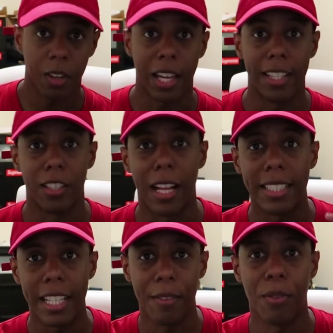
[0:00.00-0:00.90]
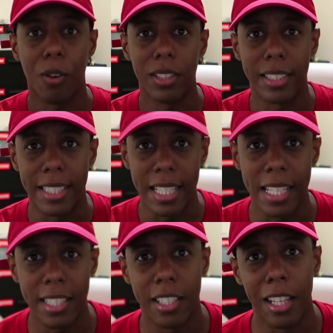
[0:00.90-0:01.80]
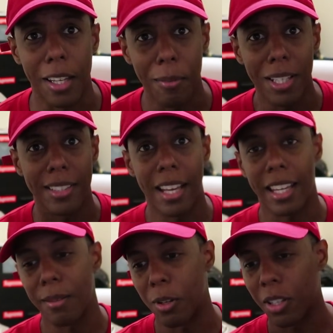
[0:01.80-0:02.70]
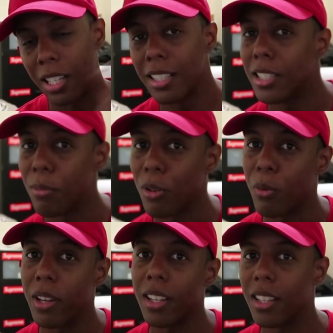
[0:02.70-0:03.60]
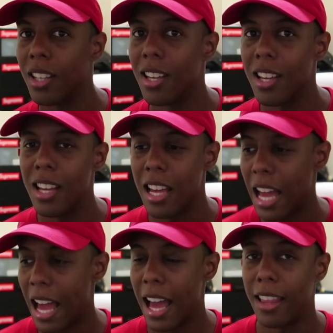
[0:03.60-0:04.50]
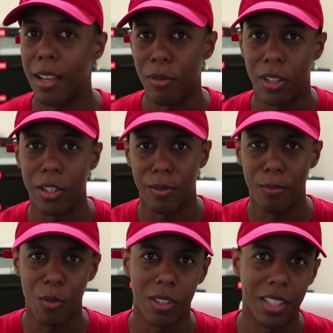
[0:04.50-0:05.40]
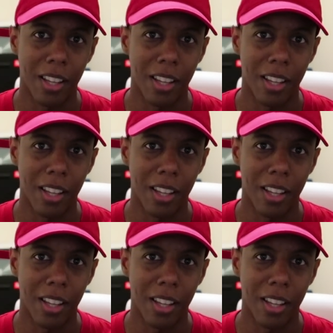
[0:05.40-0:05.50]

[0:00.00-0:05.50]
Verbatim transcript: Okay, so that's it for all the tees. Like, give me a second. I'm gonna clean this up real quick and then we're gonna move on